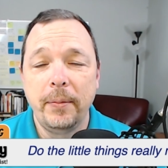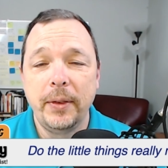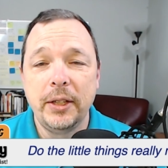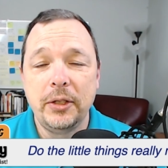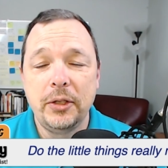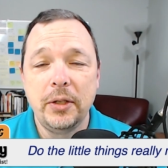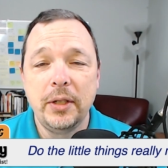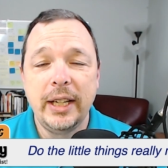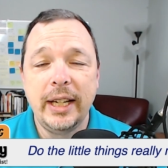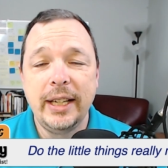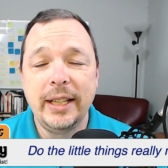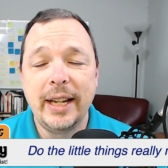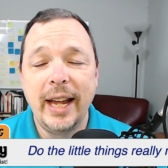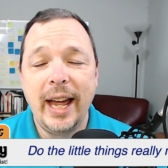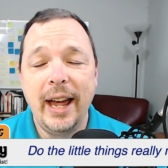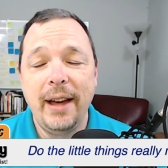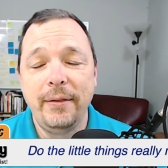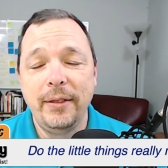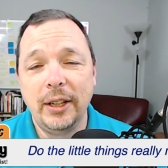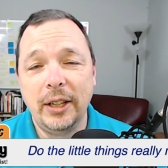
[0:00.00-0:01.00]
that you need to
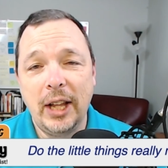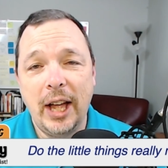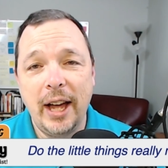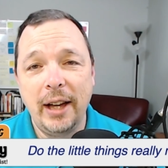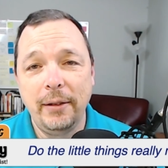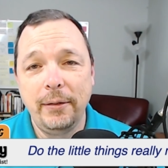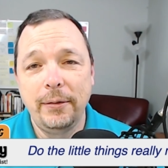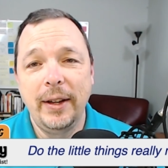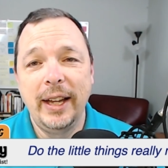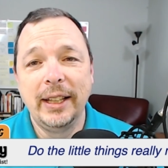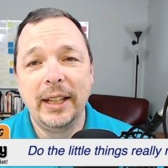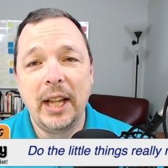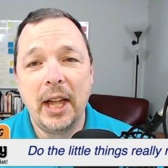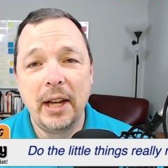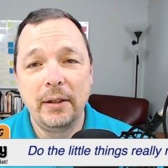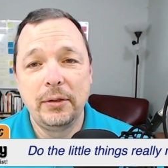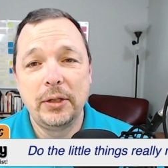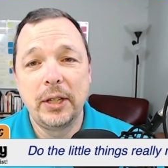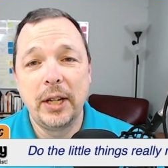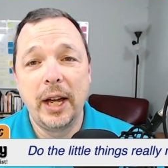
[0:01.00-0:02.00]
have the life and
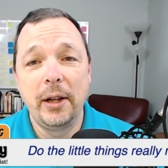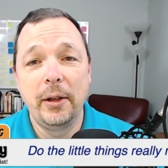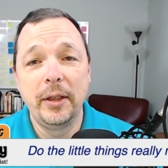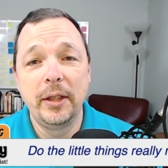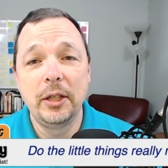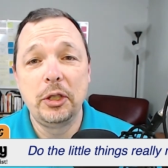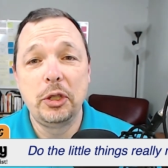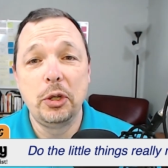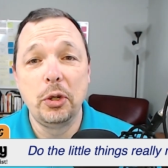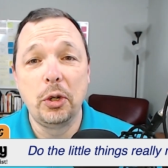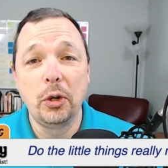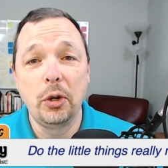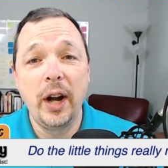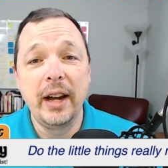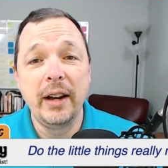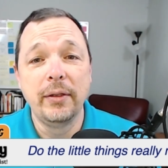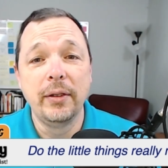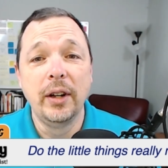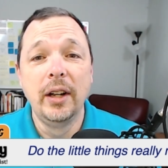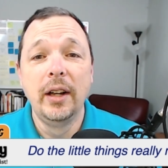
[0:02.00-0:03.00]
lifestyle that you
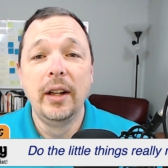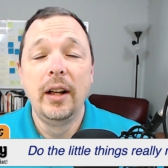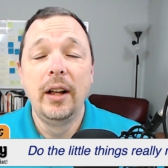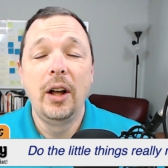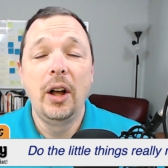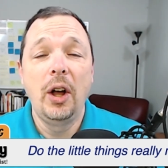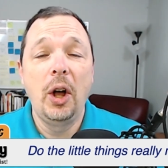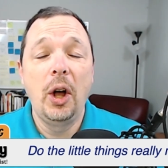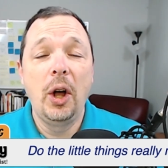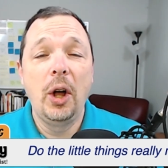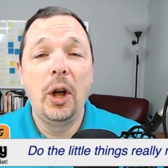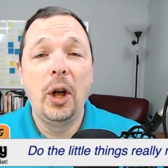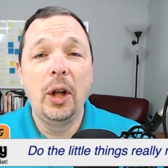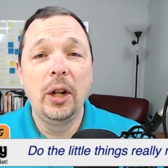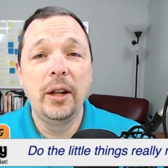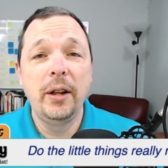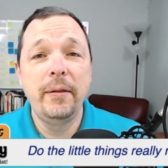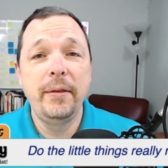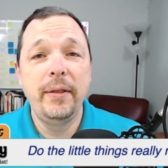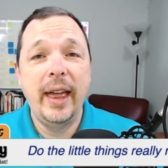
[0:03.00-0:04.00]
crave.
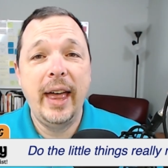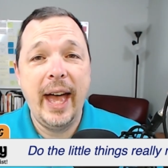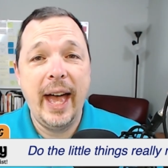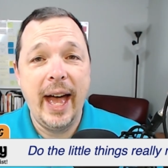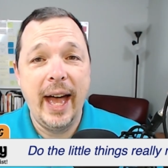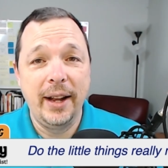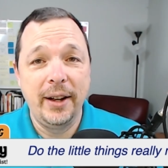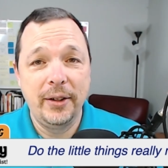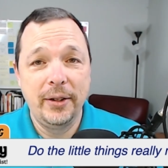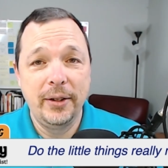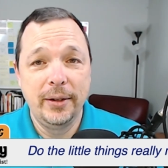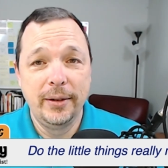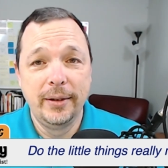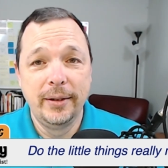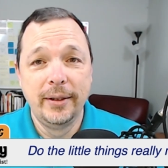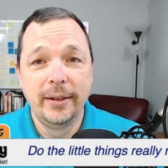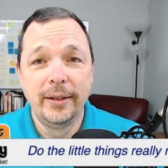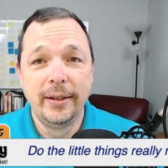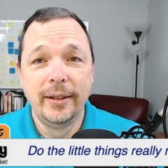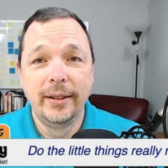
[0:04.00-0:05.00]
All of that,
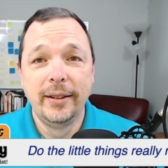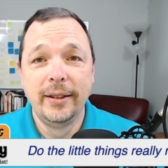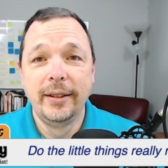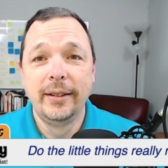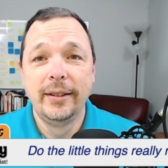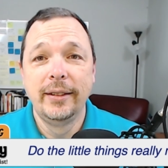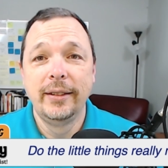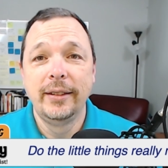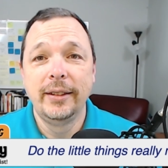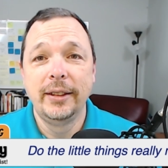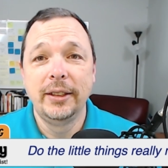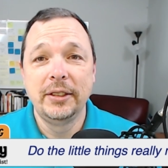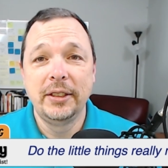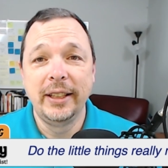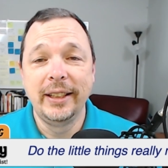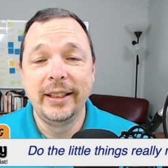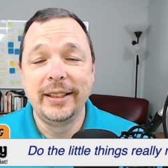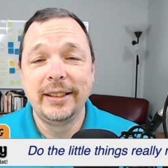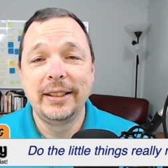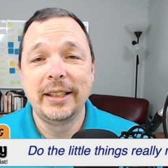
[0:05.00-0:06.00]
there's
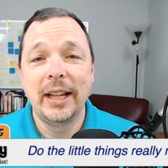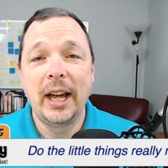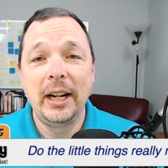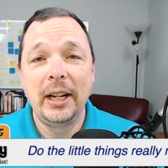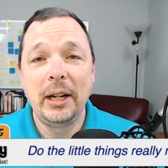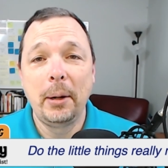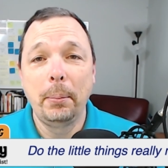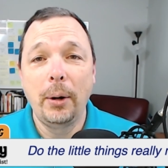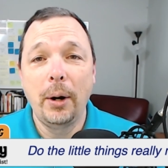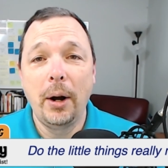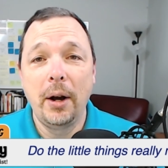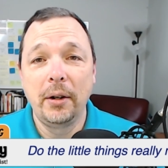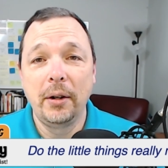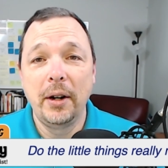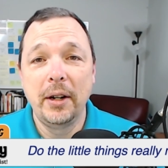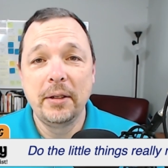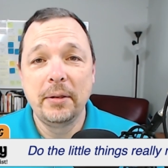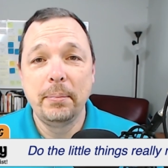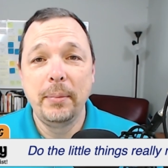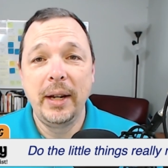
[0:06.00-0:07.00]
exciting
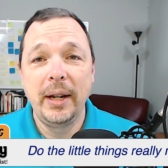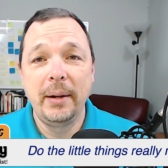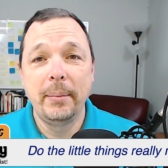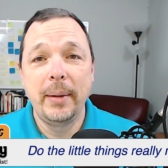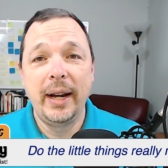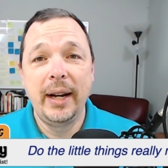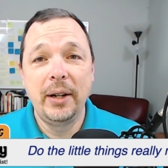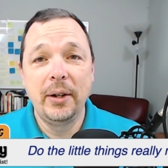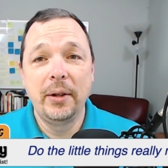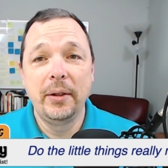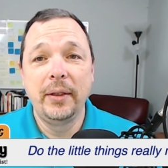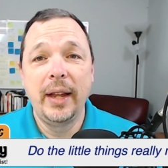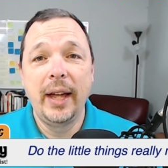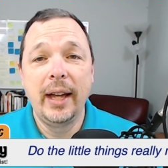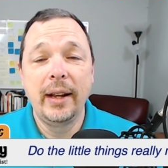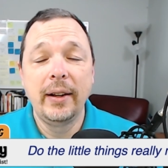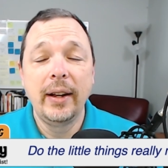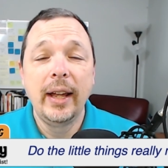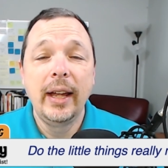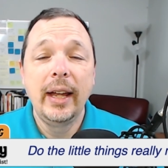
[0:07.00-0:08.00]
progress being made on
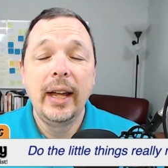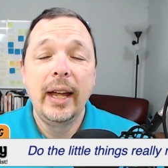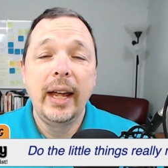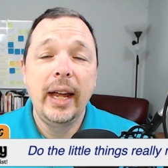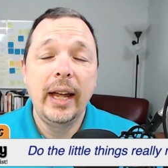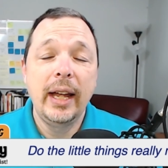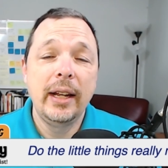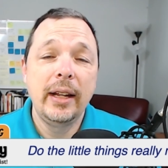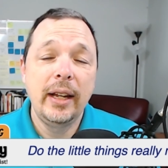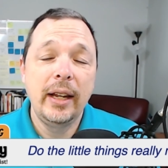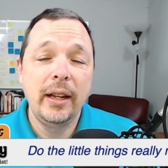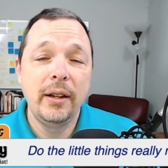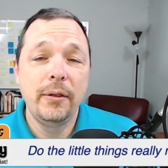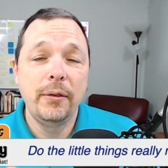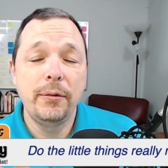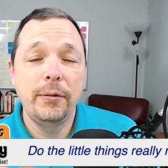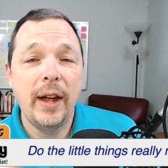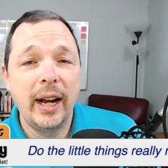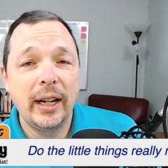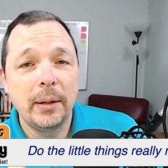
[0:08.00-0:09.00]
that. And in
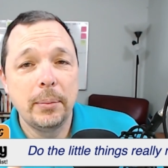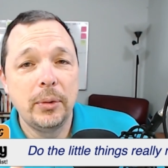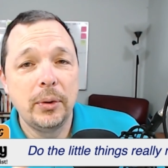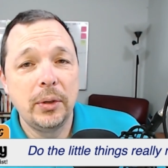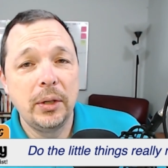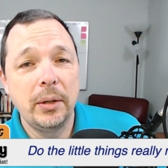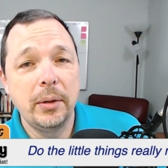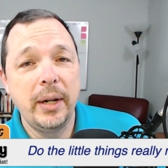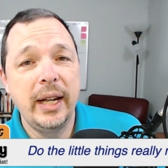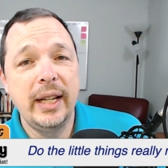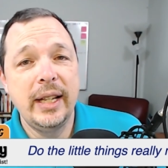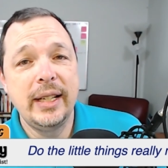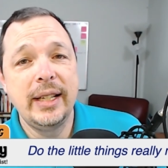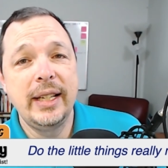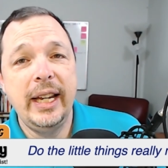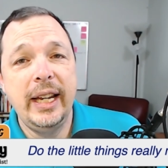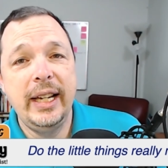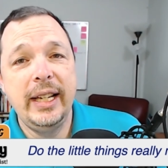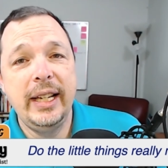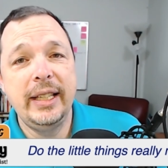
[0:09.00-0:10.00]
fact, I'm going to go ahead
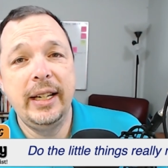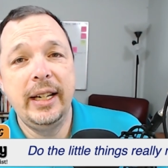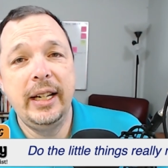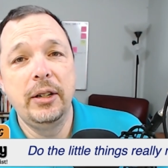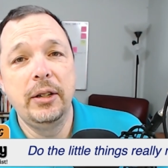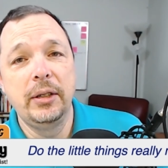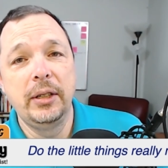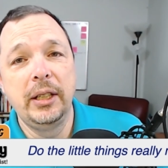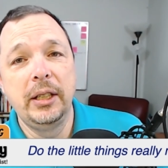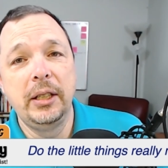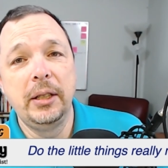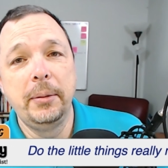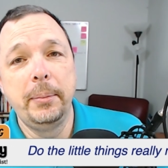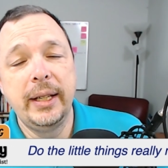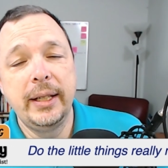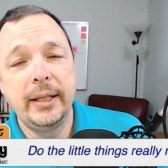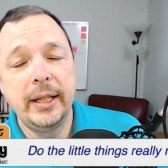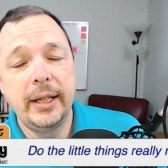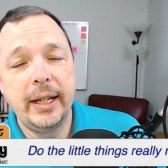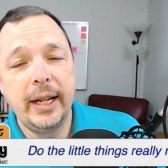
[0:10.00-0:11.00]
and tease it here a little
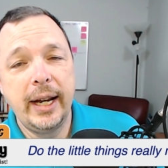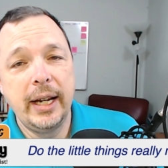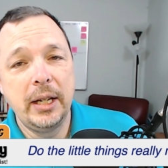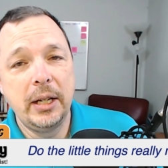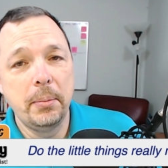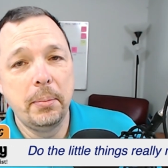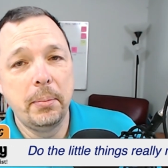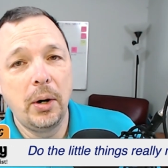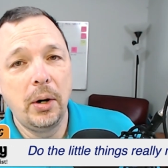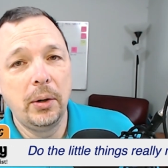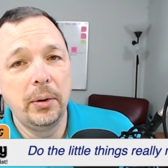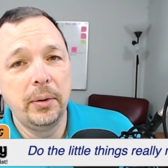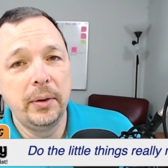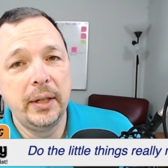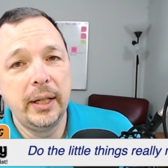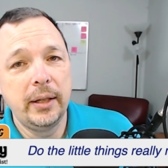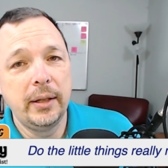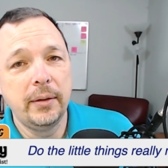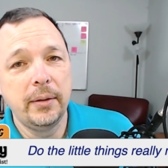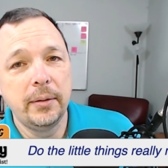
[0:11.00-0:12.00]
bit today and tomorrow,
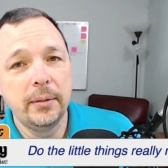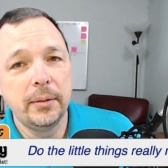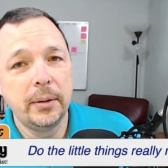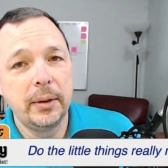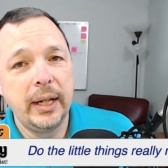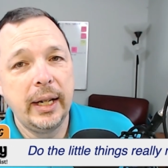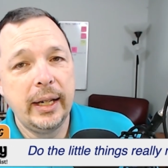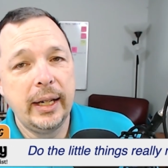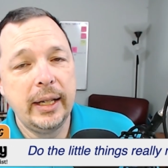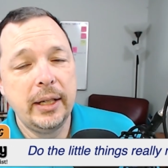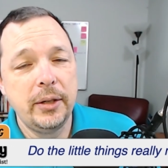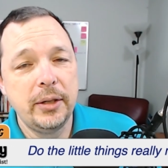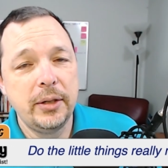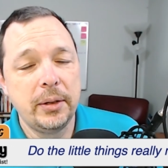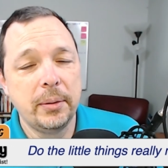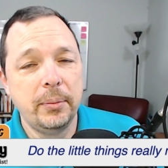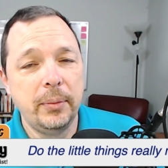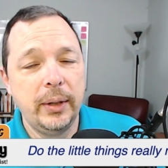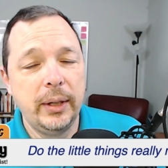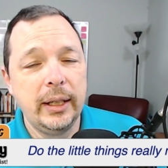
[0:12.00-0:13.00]
and then we'll get into
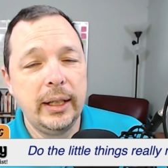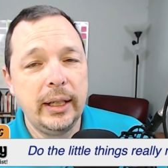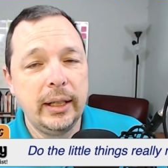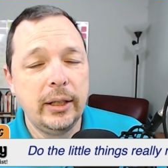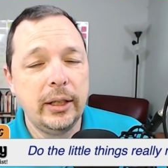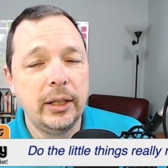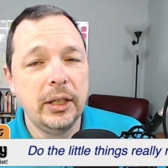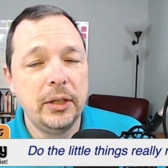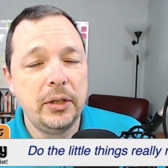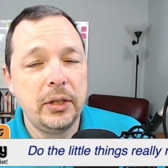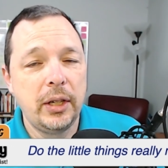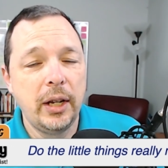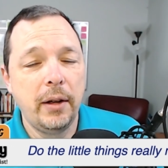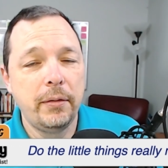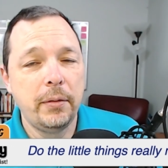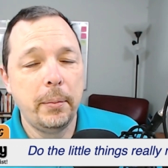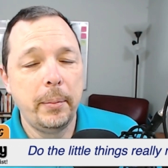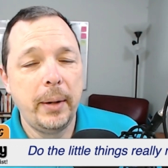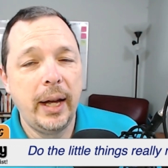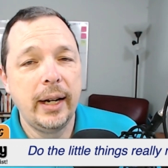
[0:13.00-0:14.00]
some really good
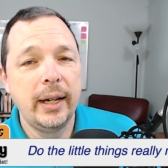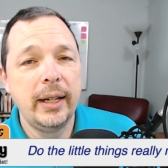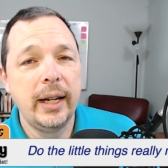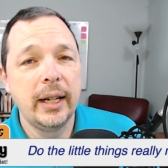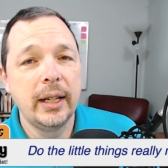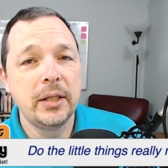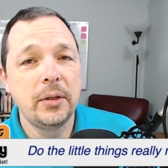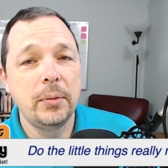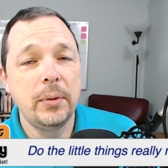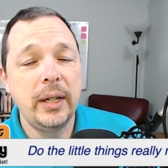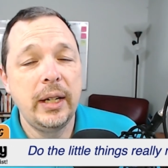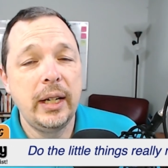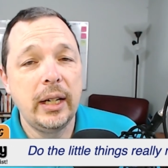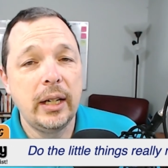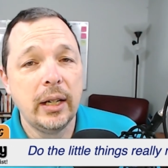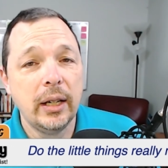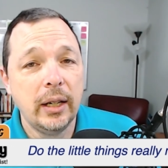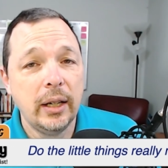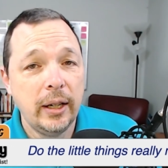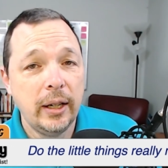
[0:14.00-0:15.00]
stuff about it next week.